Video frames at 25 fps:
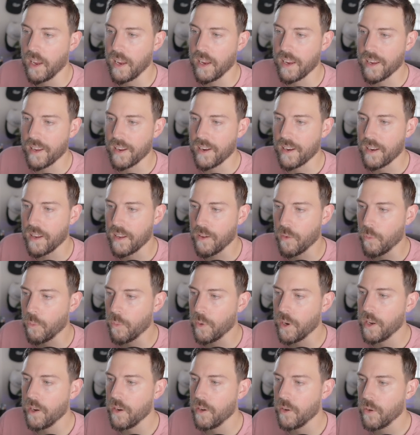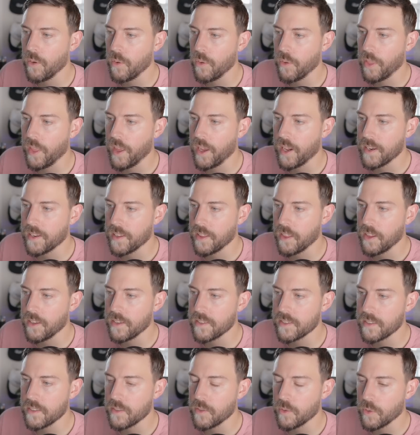And we know that
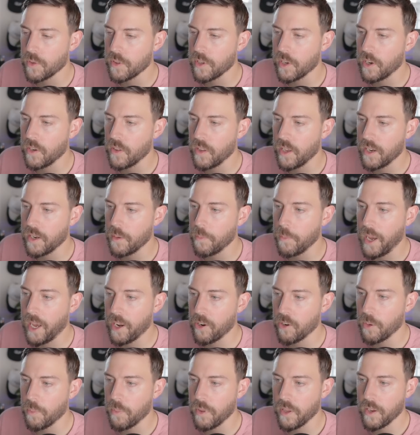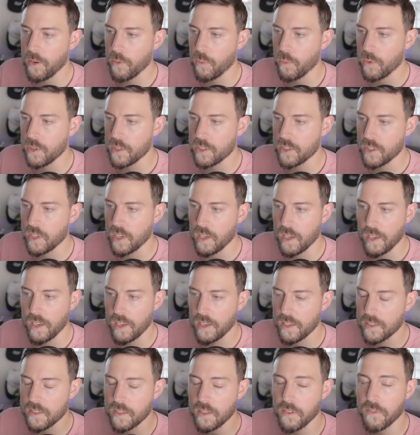this North Carolina battery plant, which
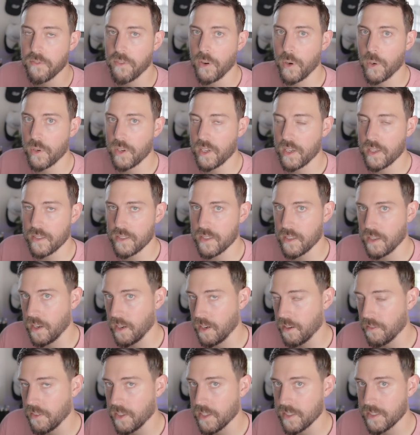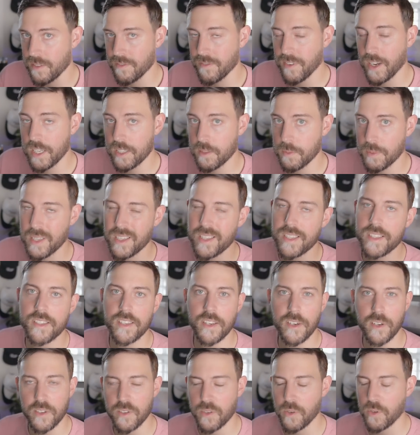is the focus of this investment, at
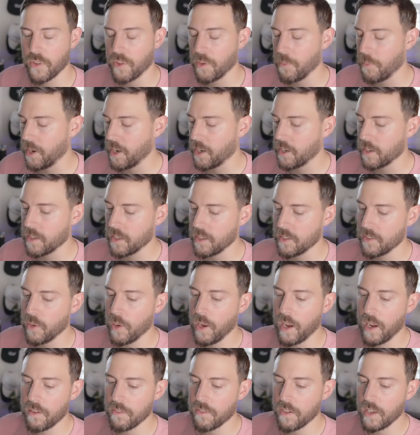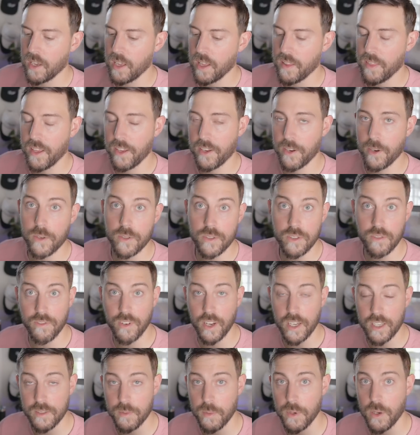least here in North America, you have that huge
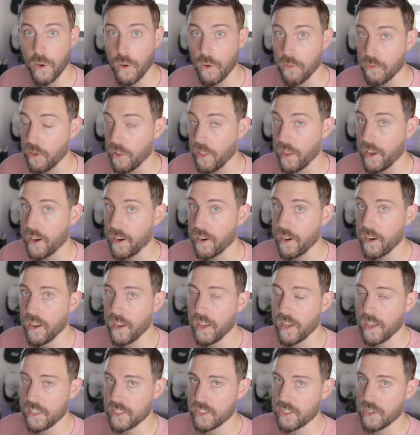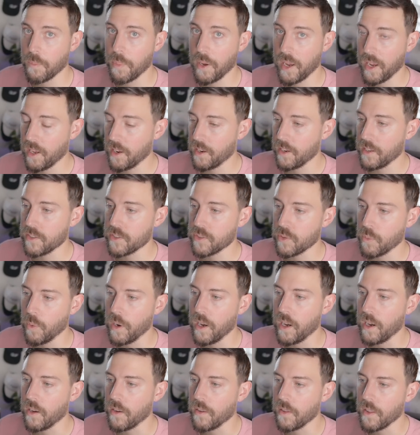investment over there in Japan as
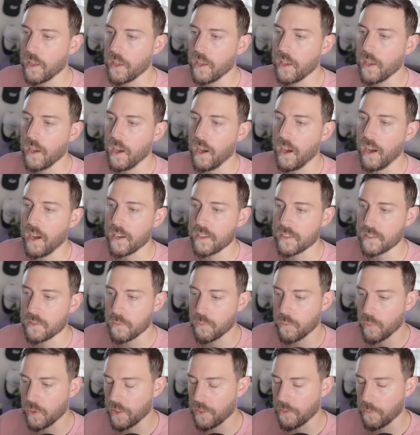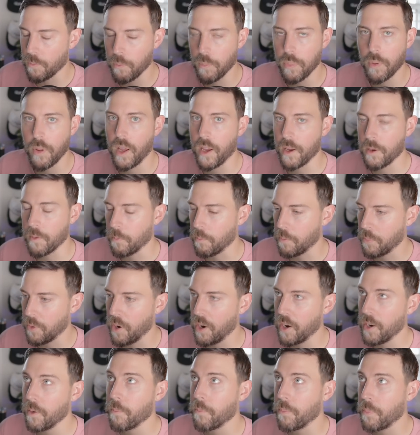well uh, with
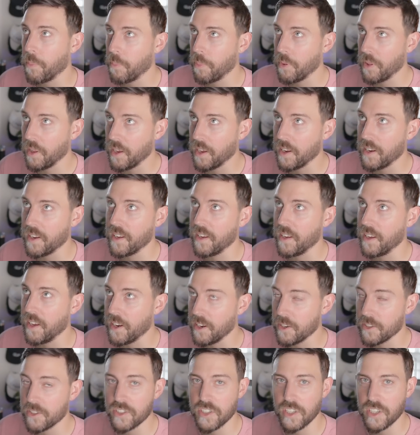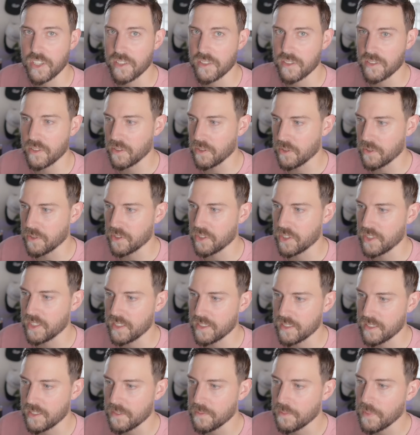Prime Planet Energy
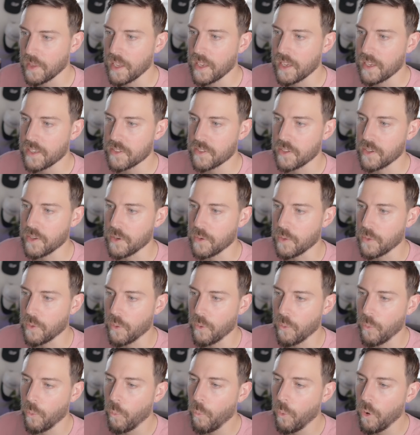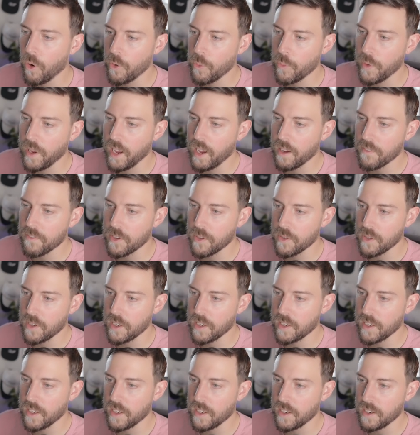Solutions. So, what do we have going
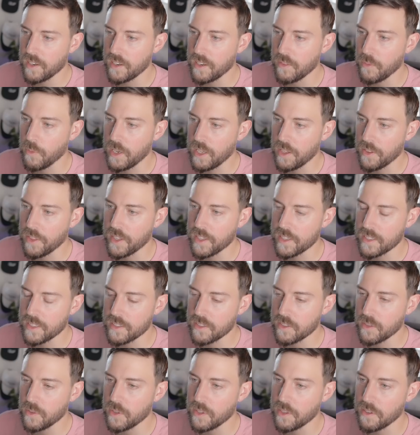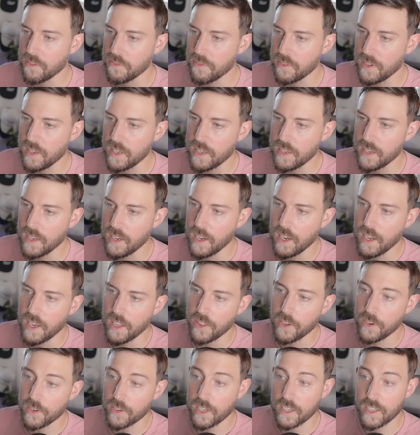on here? Well, this is going to feed
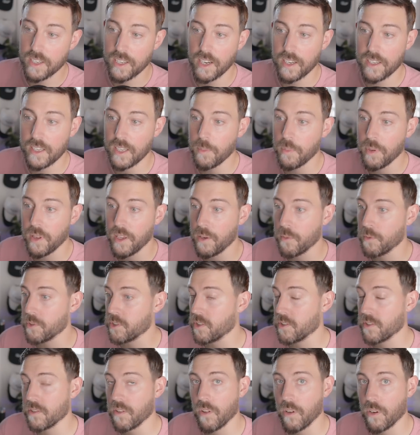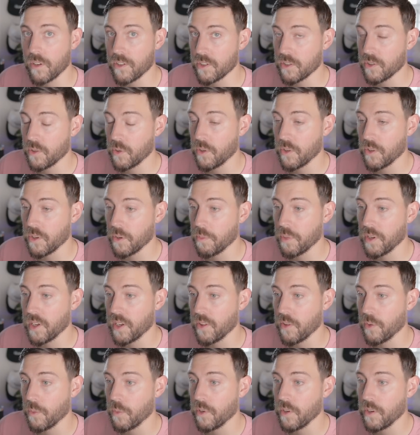their Kentucky plant, which is the largest Toyota
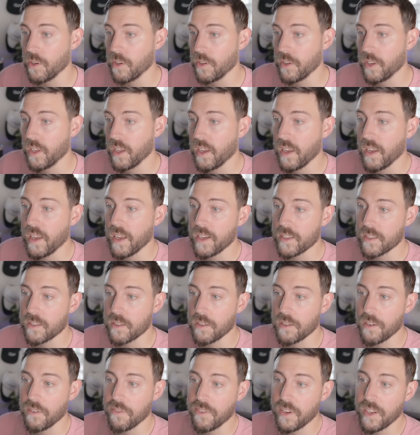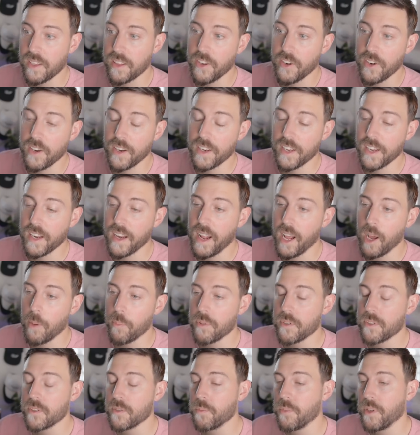plant in the world. It's going to feed their
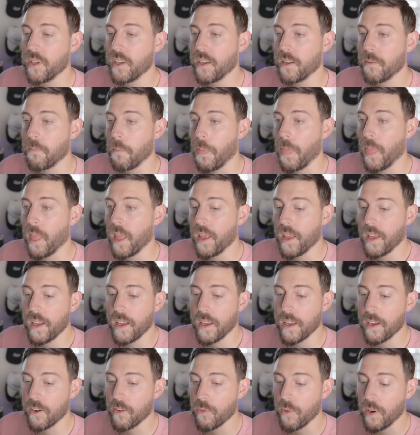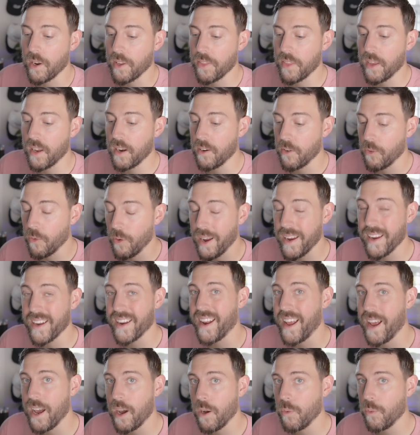Indianapolis plant. And right, that, right
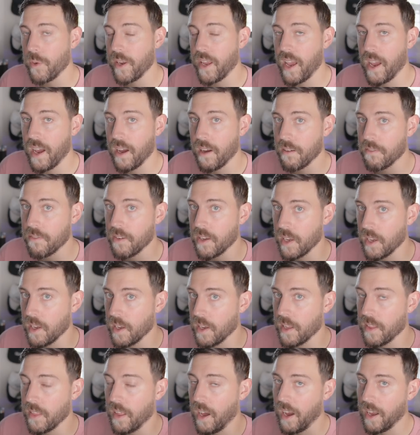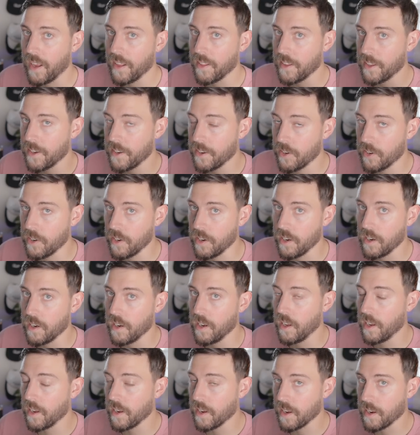now, we have the Highlander
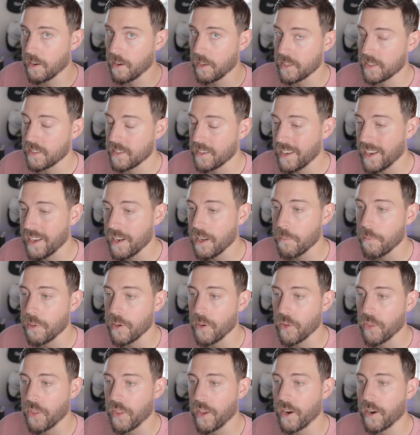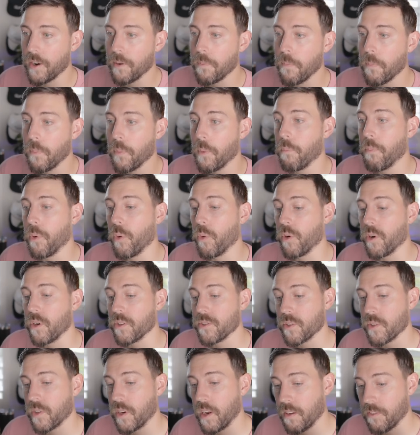and Sienna built there, but we're
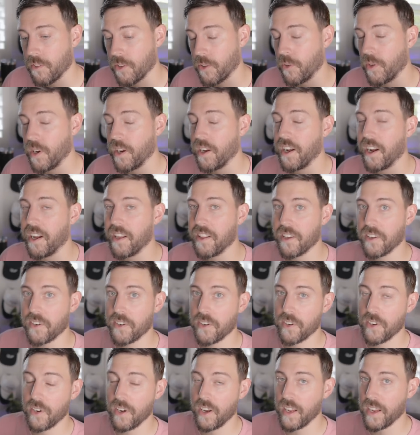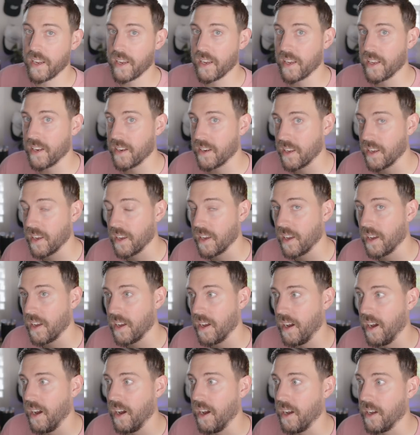also going to have the Grand Highlander and
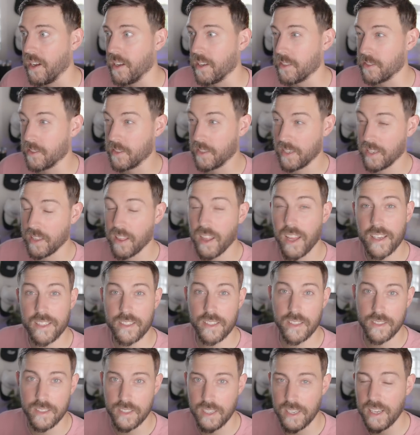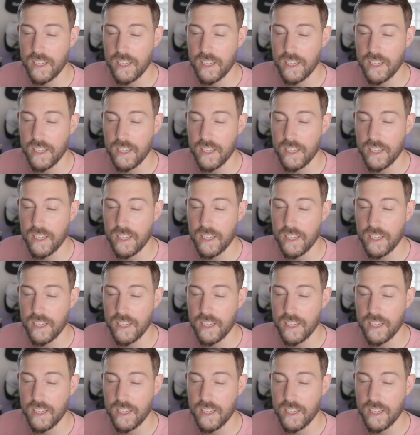uh, Lexus